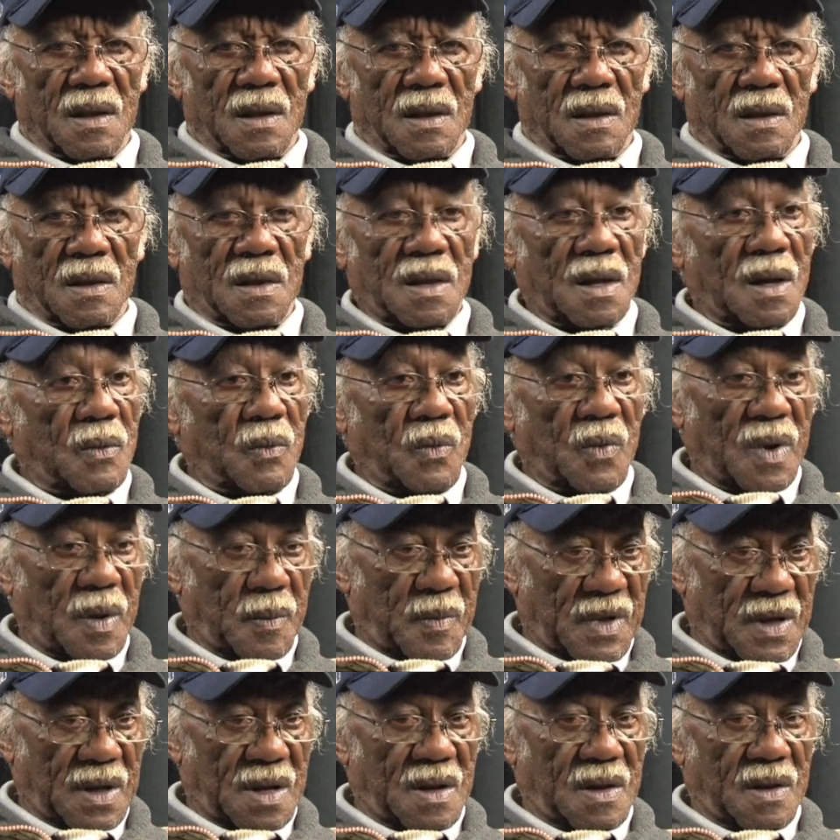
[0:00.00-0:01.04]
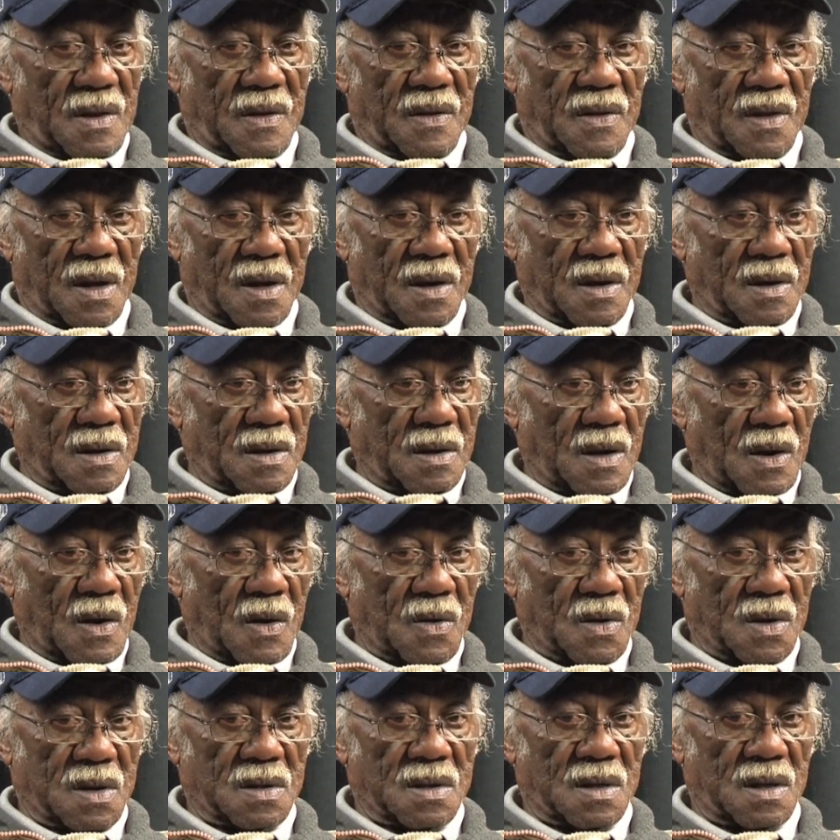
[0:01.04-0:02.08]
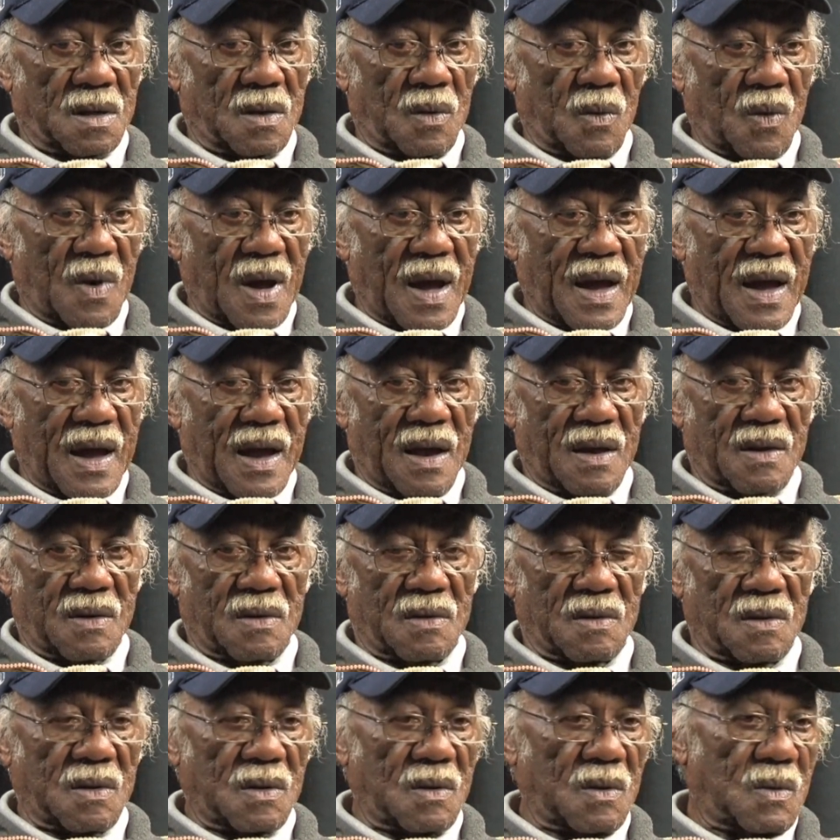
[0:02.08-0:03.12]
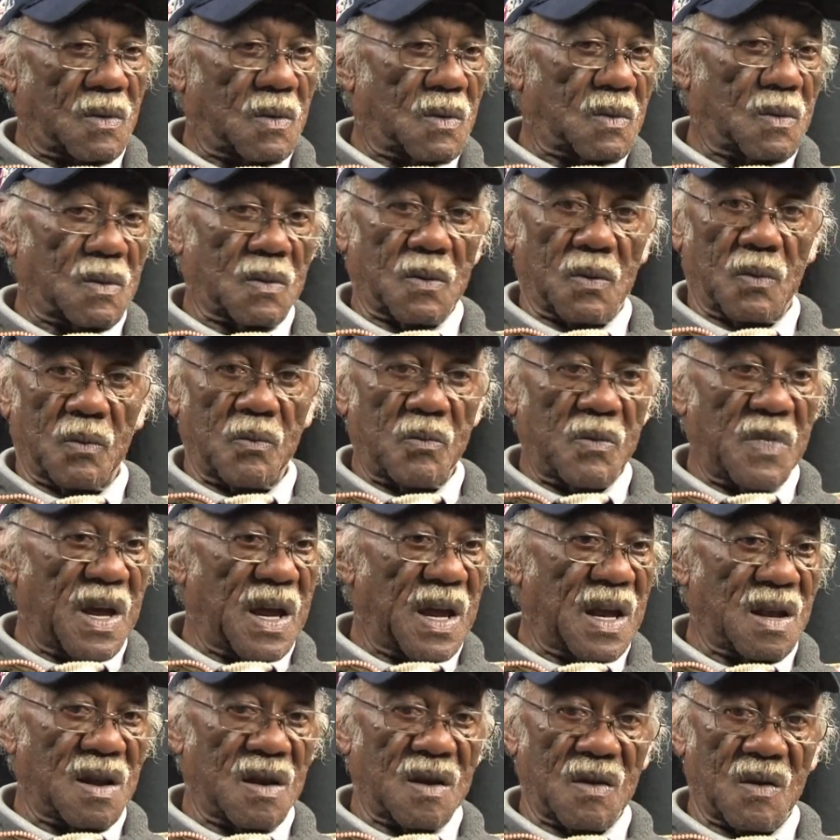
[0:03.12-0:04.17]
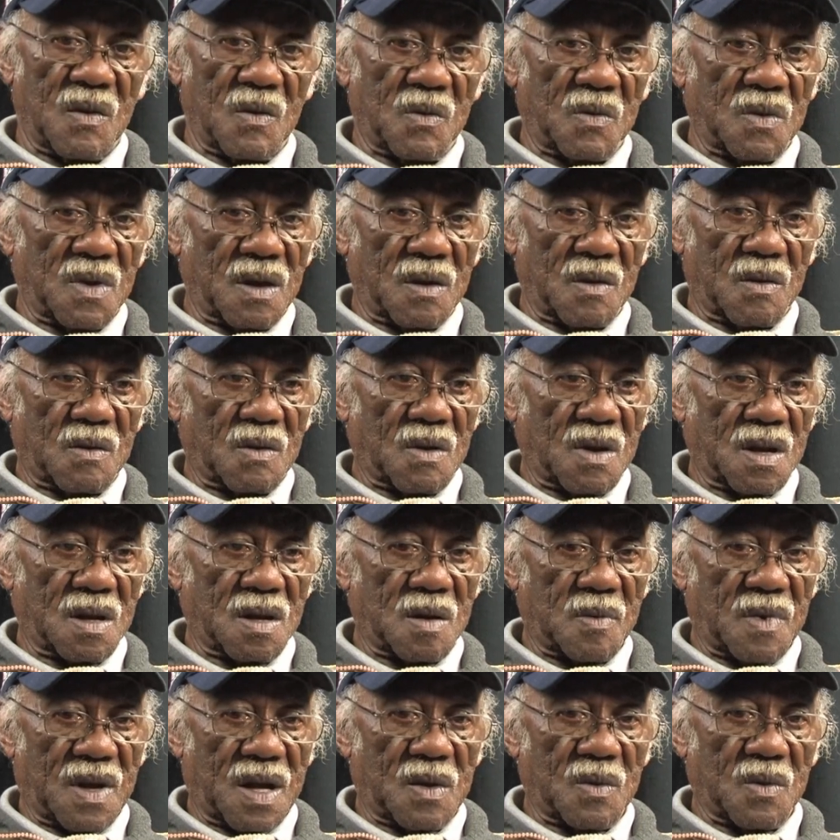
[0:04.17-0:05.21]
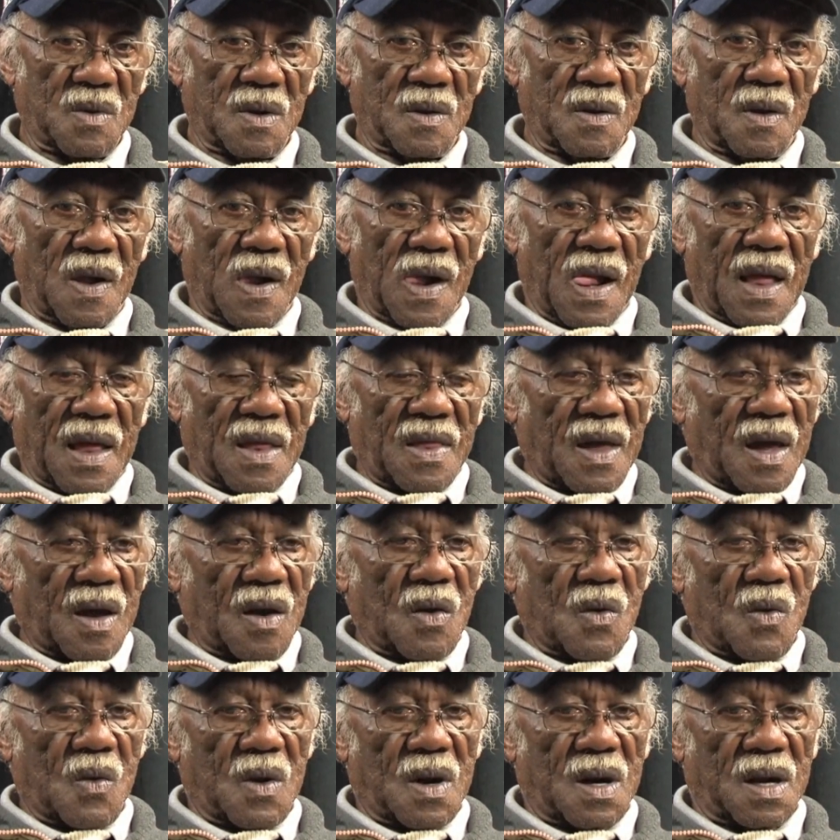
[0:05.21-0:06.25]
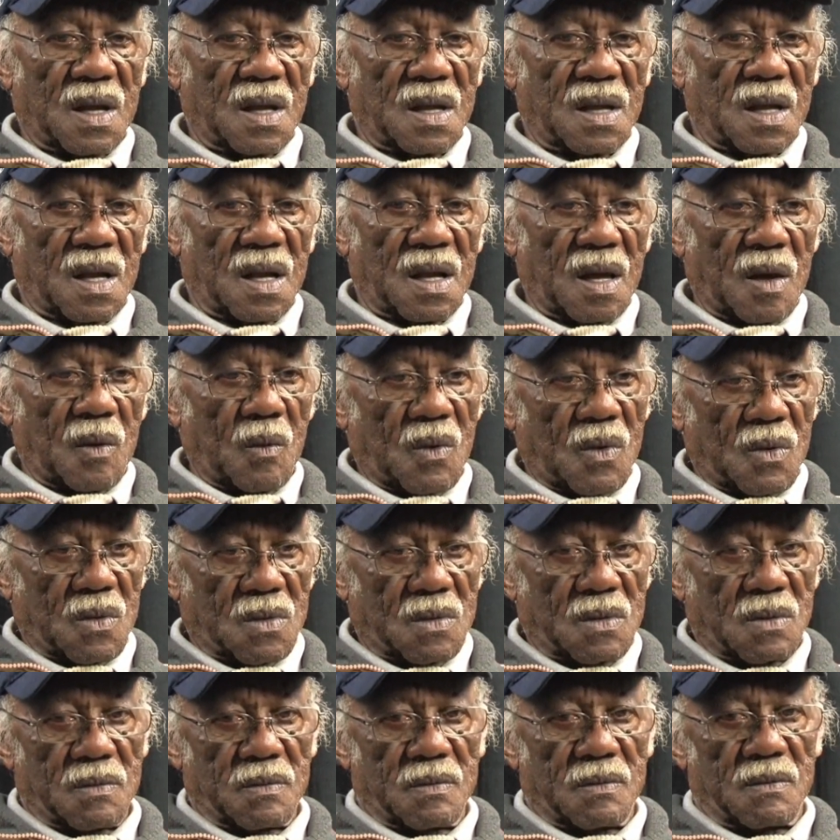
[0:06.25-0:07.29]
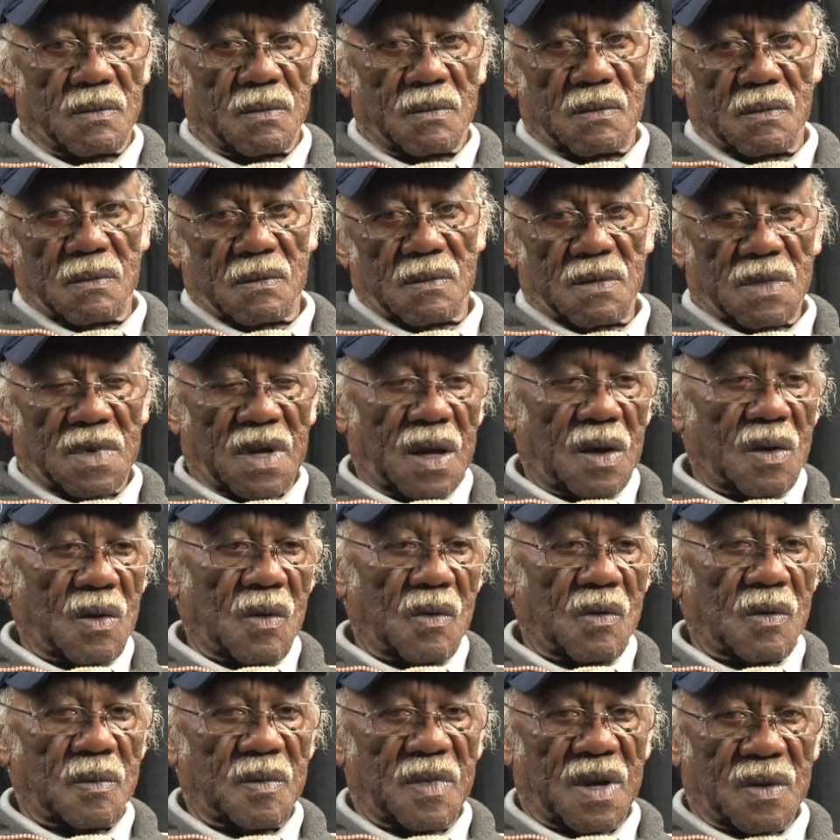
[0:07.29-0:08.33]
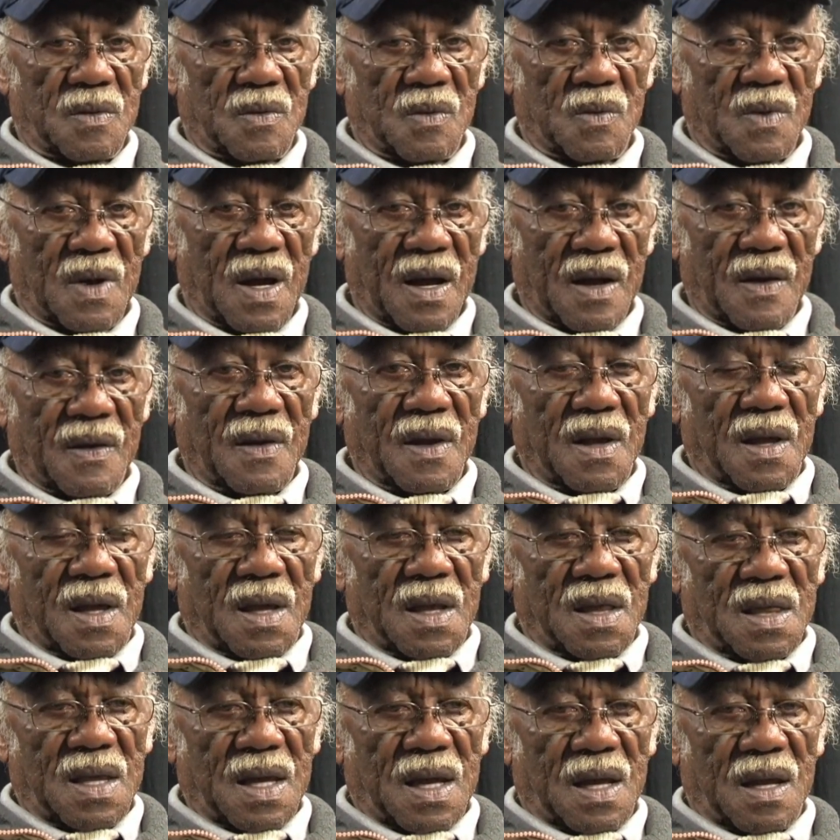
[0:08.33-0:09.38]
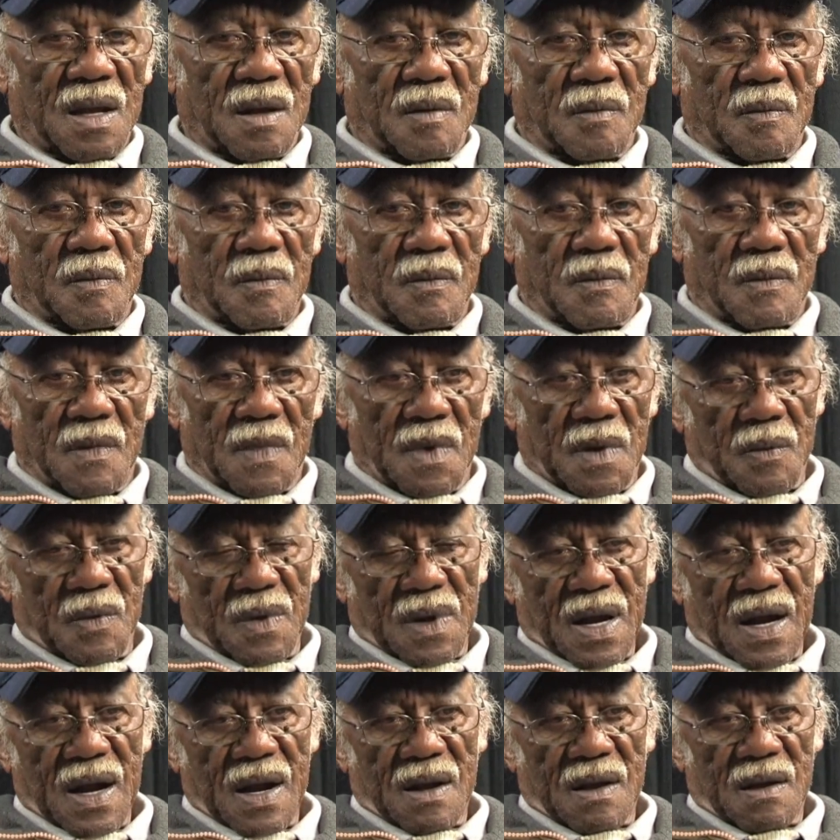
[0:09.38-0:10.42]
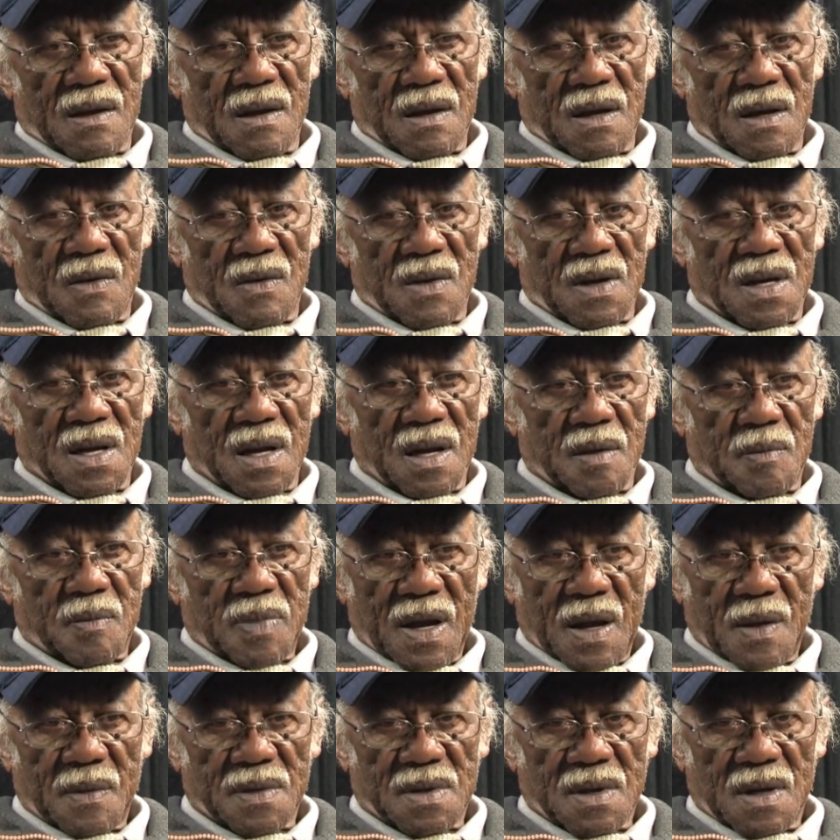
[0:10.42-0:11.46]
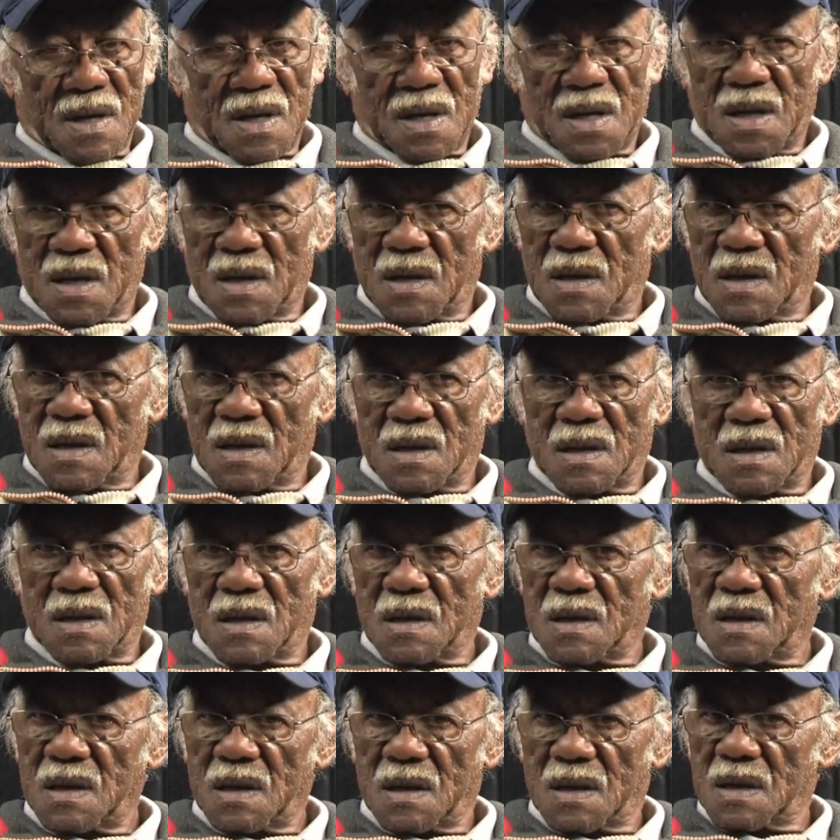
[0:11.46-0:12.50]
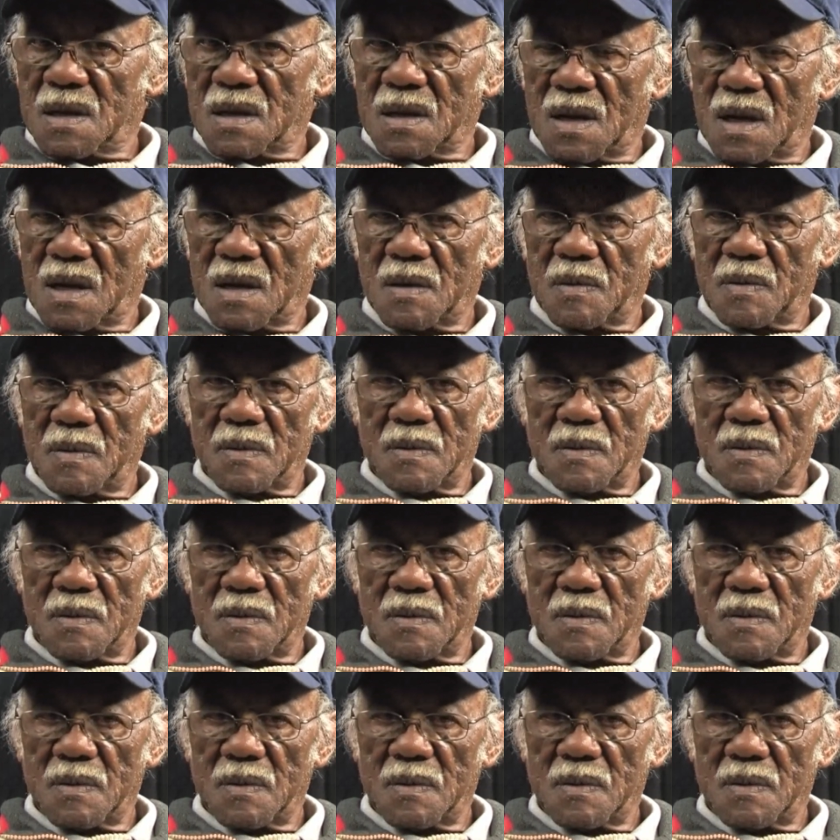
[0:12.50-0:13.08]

their women, their daughters and their wives, men, they're crazy about it. They go in and then they want to take over and mess with wife. Then they would kind of irritate Papa Son. He kind of,